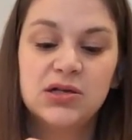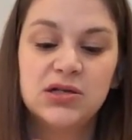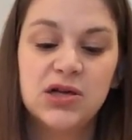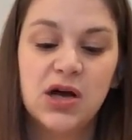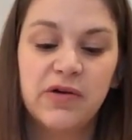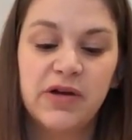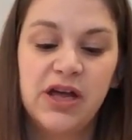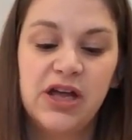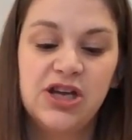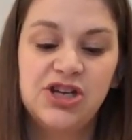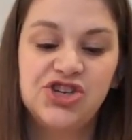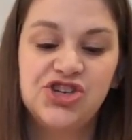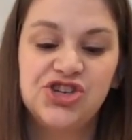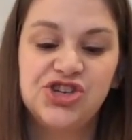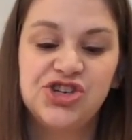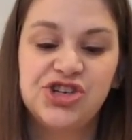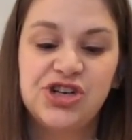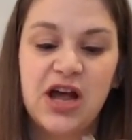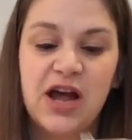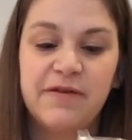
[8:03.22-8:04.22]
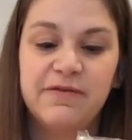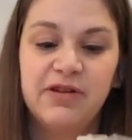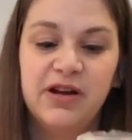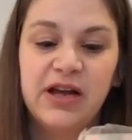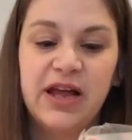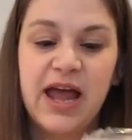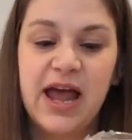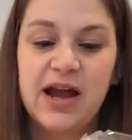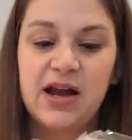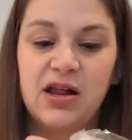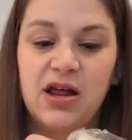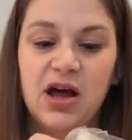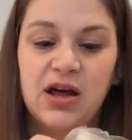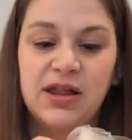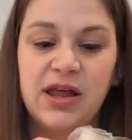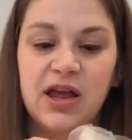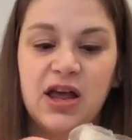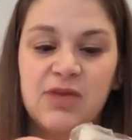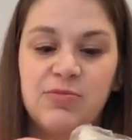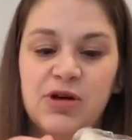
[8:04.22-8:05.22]
So every catalog,
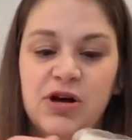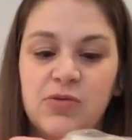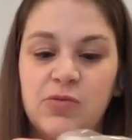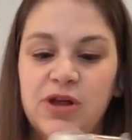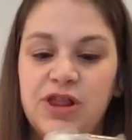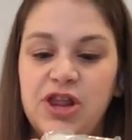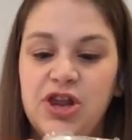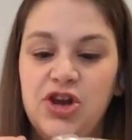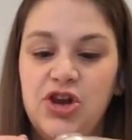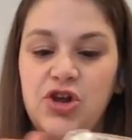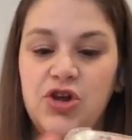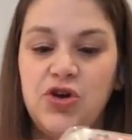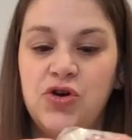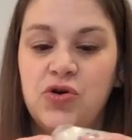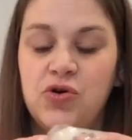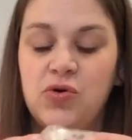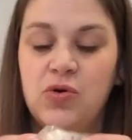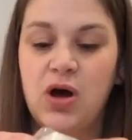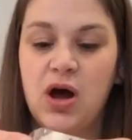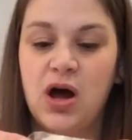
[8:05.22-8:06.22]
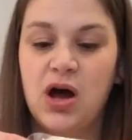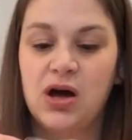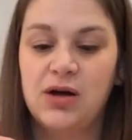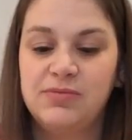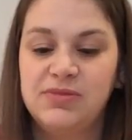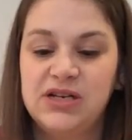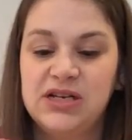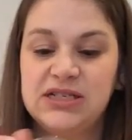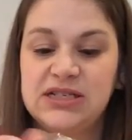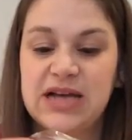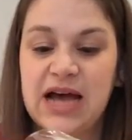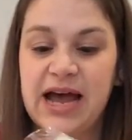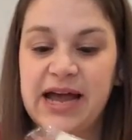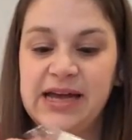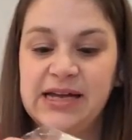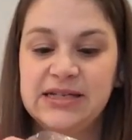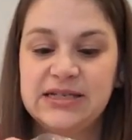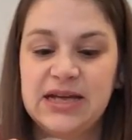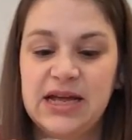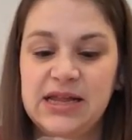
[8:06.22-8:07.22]
they come up with new
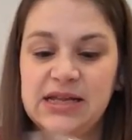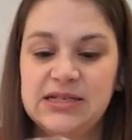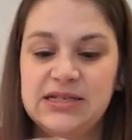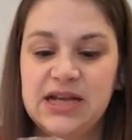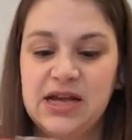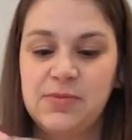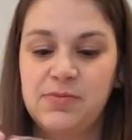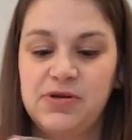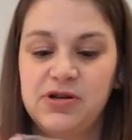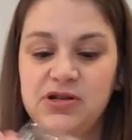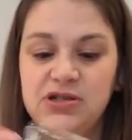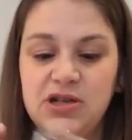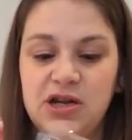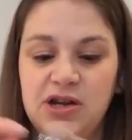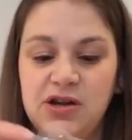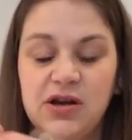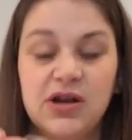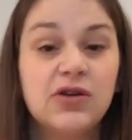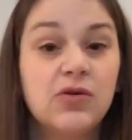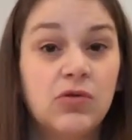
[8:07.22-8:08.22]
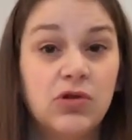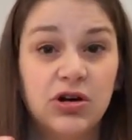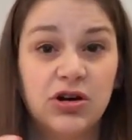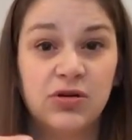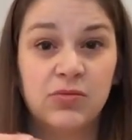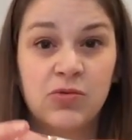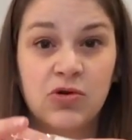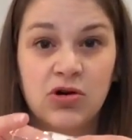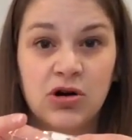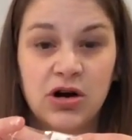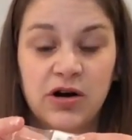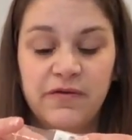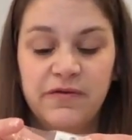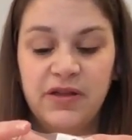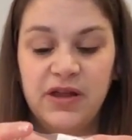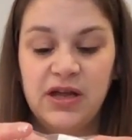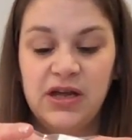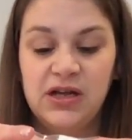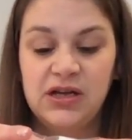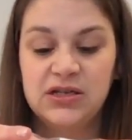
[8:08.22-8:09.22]
designs on the samples, and you can order more of
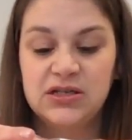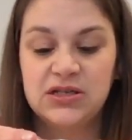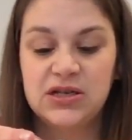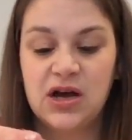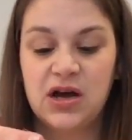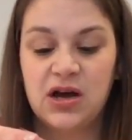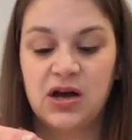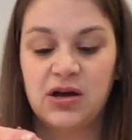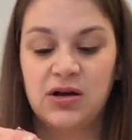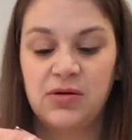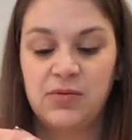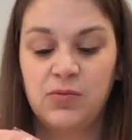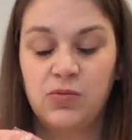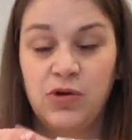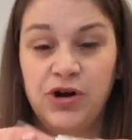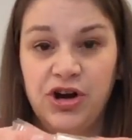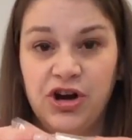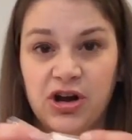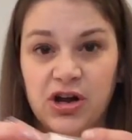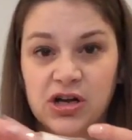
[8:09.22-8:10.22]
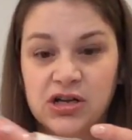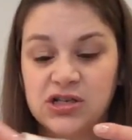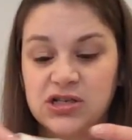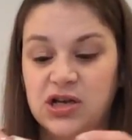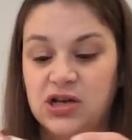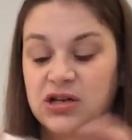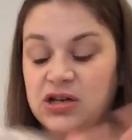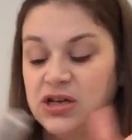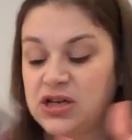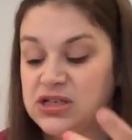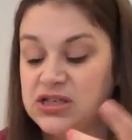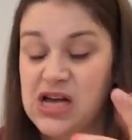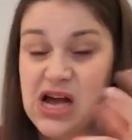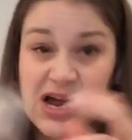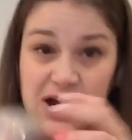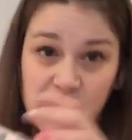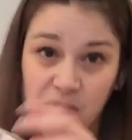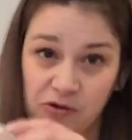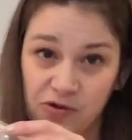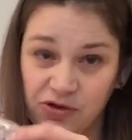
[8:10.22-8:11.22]
these when you're a consultant, because
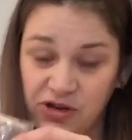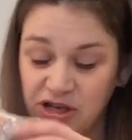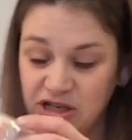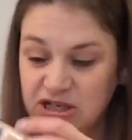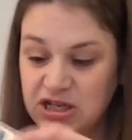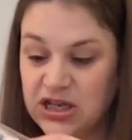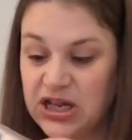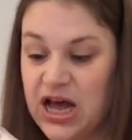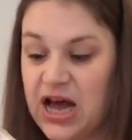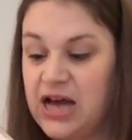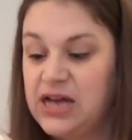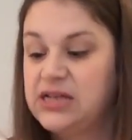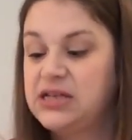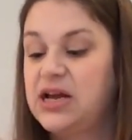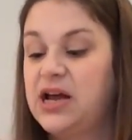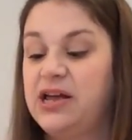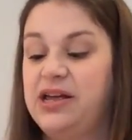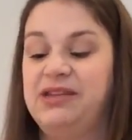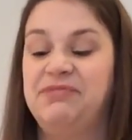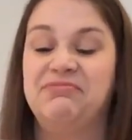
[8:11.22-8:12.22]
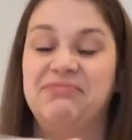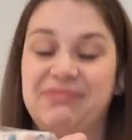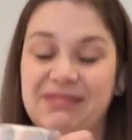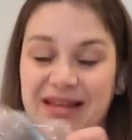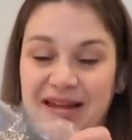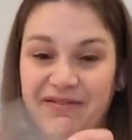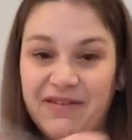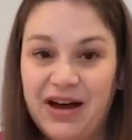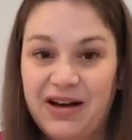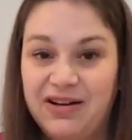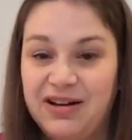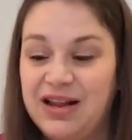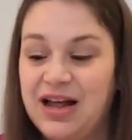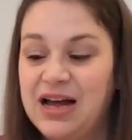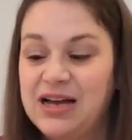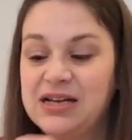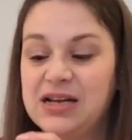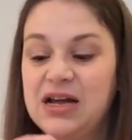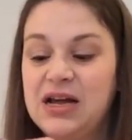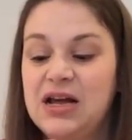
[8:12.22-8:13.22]
I go through these a lot. I have a
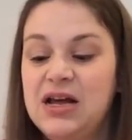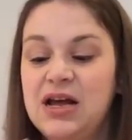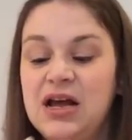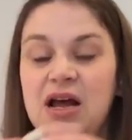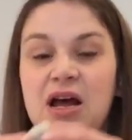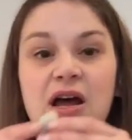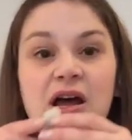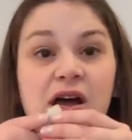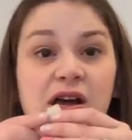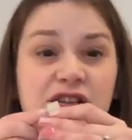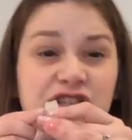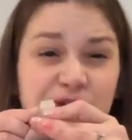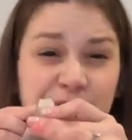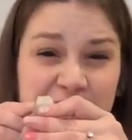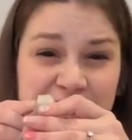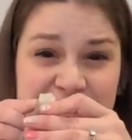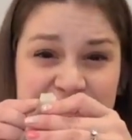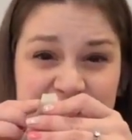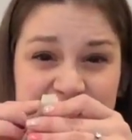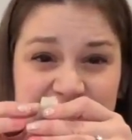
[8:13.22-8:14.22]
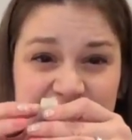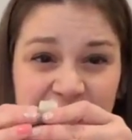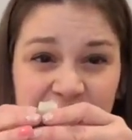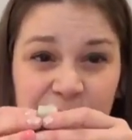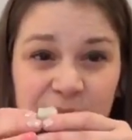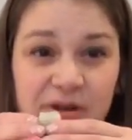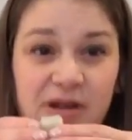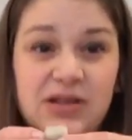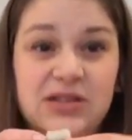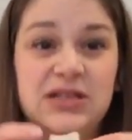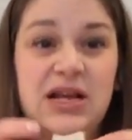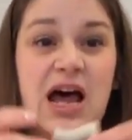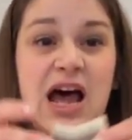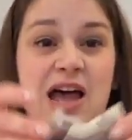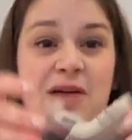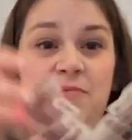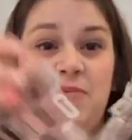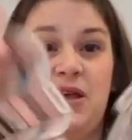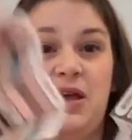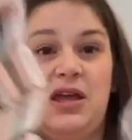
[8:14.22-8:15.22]
lot. So when I say samples,
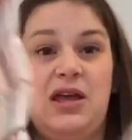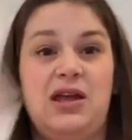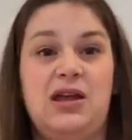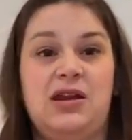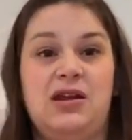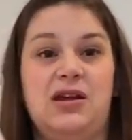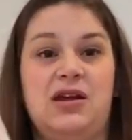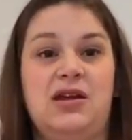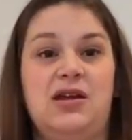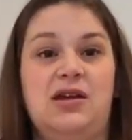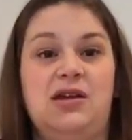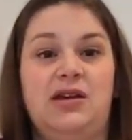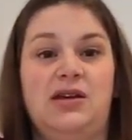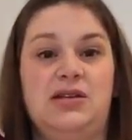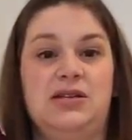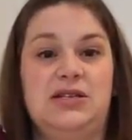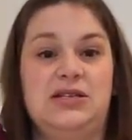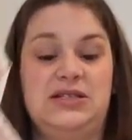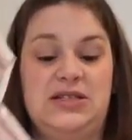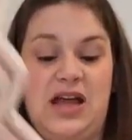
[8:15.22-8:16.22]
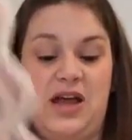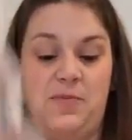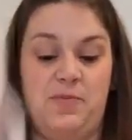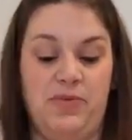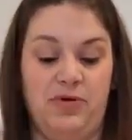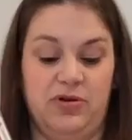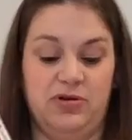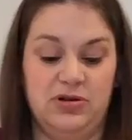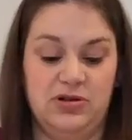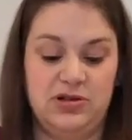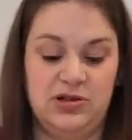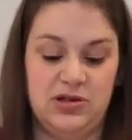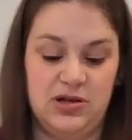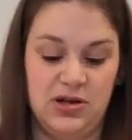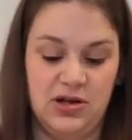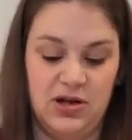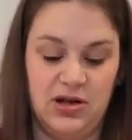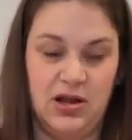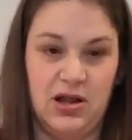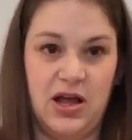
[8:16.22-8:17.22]
I mean samples.
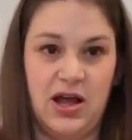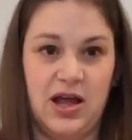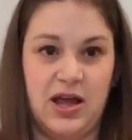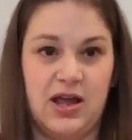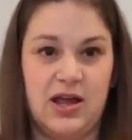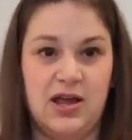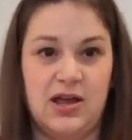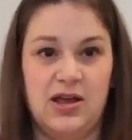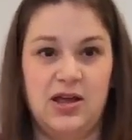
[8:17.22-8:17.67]
Like,